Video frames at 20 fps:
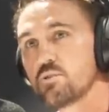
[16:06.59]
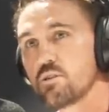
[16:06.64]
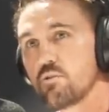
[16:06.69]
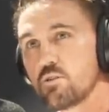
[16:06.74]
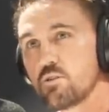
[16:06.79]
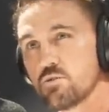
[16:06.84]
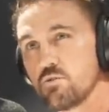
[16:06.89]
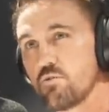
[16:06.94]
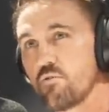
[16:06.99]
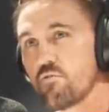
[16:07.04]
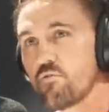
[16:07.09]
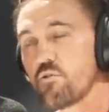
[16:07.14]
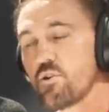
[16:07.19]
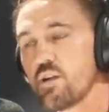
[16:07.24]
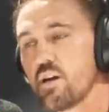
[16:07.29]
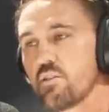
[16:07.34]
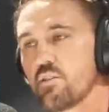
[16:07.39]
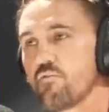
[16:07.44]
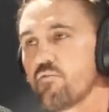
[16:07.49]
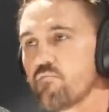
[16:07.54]
So he's looking for
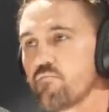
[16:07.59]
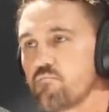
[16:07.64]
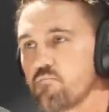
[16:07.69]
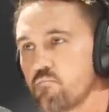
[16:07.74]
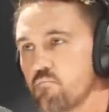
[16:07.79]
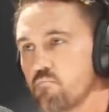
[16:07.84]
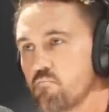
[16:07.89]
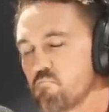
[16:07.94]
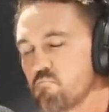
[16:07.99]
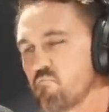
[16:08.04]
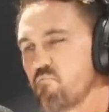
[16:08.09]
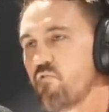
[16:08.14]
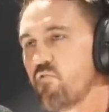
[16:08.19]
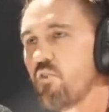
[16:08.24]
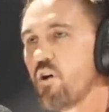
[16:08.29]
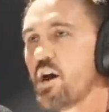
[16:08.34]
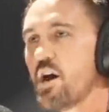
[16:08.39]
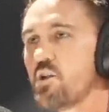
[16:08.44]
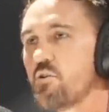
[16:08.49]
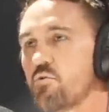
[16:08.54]
another
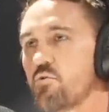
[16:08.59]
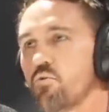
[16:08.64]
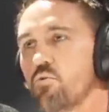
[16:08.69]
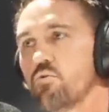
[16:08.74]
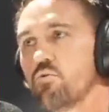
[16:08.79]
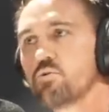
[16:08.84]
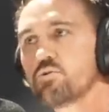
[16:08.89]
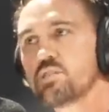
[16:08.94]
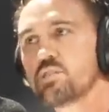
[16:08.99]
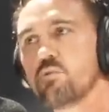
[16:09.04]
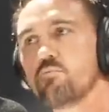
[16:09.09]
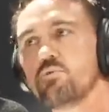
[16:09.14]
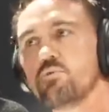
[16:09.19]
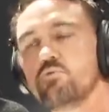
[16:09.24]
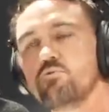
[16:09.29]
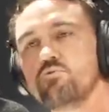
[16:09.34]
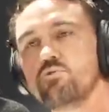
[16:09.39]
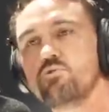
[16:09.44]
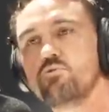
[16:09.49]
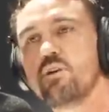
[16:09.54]
fighter or someone
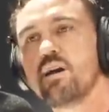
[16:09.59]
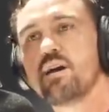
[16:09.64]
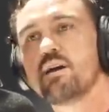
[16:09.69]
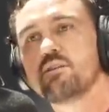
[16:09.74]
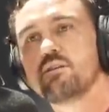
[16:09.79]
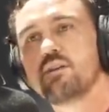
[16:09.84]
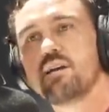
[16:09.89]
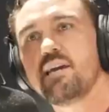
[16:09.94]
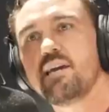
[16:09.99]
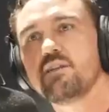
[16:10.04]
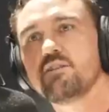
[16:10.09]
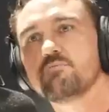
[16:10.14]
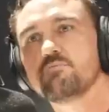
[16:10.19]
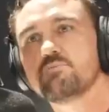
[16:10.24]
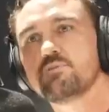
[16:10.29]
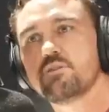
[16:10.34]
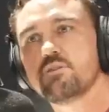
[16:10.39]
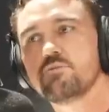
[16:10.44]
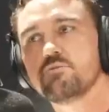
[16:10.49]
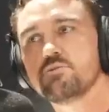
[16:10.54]
who knew how to handle
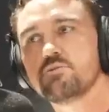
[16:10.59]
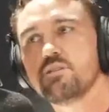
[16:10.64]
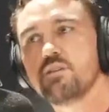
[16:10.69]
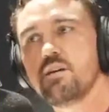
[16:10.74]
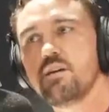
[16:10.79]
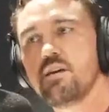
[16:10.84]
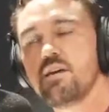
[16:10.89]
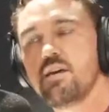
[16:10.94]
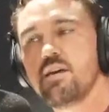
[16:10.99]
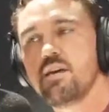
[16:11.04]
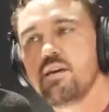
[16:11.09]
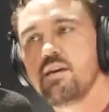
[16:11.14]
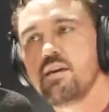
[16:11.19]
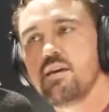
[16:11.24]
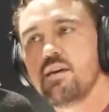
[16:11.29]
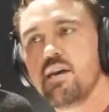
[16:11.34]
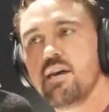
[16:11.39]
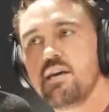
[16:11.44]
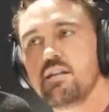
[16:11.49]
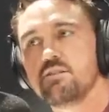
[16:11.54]
themselves.
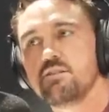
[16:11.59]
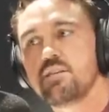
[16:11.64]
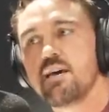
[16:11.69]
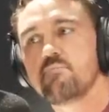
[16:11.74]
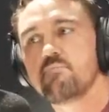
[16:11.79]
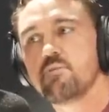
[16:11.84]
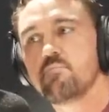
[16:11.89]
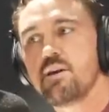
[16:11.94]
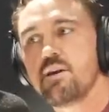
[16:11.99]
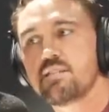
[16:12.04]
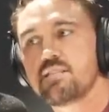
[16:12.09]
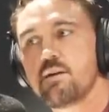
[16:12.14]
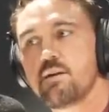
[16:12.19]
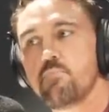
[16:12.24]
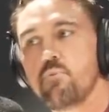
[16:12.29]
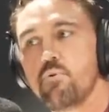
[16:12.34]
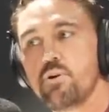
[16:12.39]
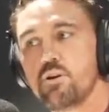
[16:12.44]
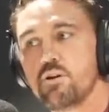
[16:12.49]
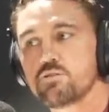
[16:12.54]
And it happened to be at that
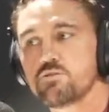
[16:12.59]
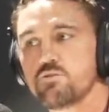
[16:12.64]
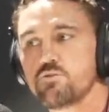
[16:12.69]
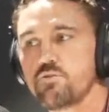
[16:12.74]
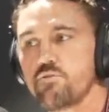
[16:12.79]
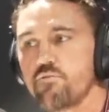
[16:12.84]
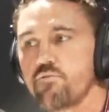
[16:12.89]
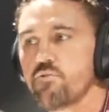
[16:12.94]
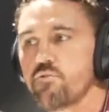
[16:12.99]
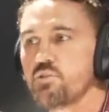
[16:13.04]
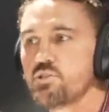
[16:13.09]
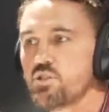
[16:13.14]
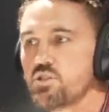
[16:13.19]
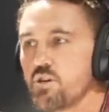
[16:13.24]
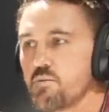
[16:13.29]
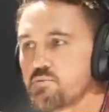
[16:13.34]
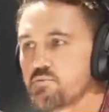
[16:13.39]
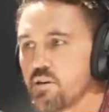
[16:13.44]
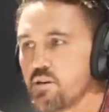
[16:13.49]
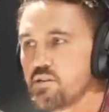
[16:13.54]
point I was looking for a
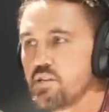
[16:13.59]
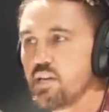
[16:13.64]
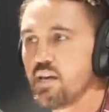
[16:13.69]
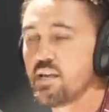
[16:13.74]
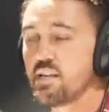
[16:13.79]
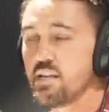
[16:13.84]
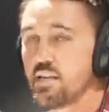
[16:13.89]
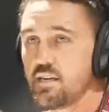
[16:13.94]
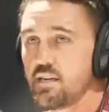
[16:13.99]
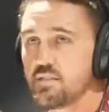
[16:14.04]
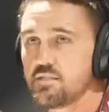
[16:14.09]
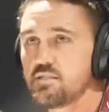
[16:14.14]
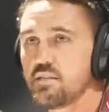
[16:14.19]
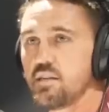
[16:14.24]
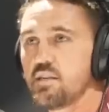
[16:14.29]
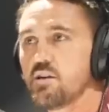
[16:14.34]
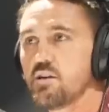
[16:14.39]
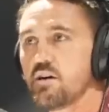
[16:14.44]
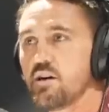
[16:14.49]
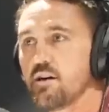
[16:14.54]
job. So Dan Higgins
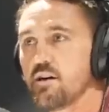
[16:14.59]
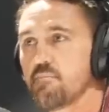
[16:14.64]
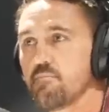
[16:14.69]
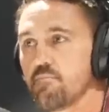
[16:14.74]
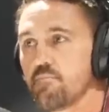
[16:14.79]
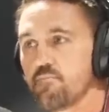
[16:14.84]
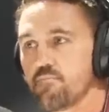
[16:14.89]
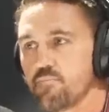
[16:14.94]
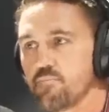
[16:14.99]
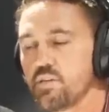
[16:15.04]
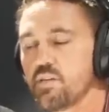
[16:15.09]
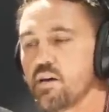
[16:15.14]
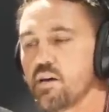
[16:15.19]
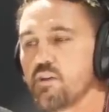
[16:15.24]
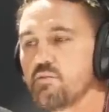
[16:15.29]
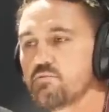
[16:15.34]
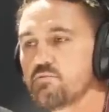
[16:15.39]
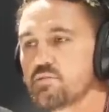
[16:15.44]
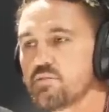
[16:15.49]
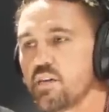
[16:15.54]
said, uh, you
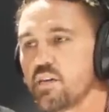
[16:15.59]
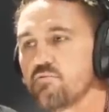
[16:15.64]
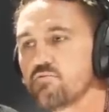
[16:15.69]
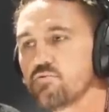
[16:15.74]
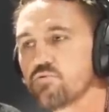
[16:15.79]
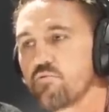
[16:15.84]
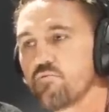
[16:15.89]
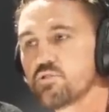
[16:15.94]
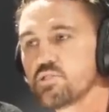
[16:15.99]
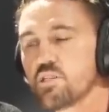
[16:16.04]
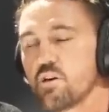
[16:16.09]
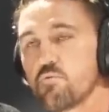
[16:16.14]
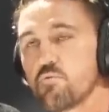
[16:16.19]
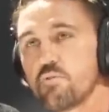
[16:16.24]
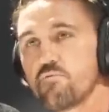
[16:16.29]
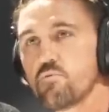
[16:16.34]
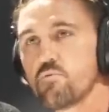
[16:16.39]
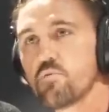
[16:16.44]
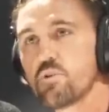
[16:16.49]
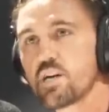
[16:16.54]
know, Steve's looking for someone
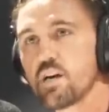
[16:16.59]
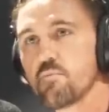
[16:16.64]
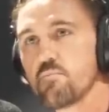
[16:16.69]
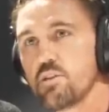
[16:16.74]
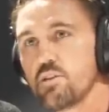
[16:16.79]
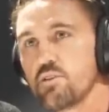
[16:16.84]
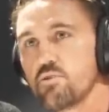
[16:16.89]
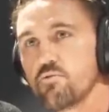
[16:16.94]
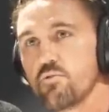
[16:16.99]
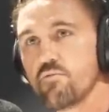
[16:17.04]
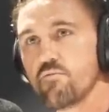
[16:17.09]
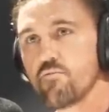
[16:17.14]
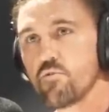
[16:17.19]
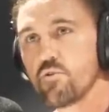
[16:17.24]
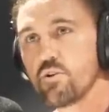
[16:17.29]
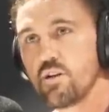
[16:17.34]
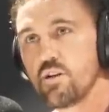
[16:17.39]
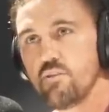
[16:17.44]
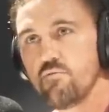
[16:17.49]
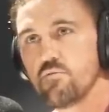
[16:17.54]
if you want to come in and do it for
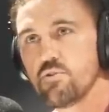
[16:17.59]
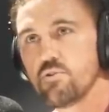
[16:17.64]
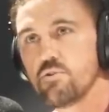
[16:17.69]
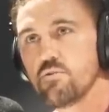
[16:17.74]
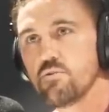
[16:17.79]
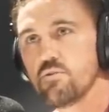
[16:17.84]
an interview.